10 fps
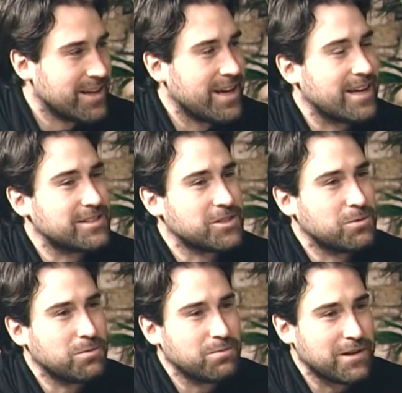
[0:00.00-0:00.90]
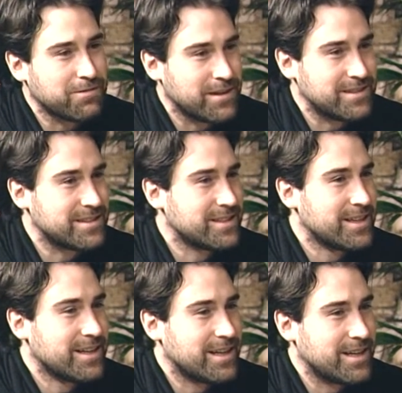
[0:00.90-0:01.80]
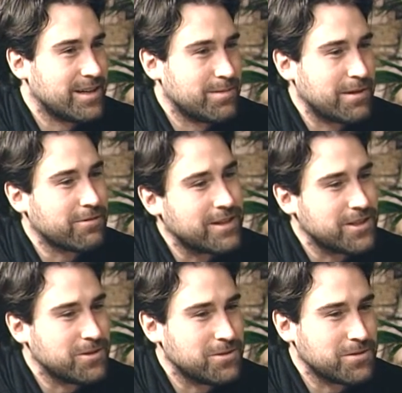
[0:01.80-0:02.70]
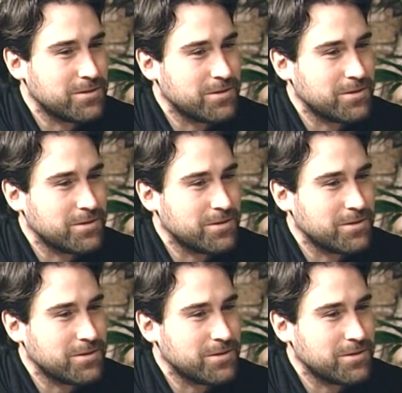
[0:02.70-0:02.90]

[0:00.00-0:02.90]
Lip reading: And so my friend who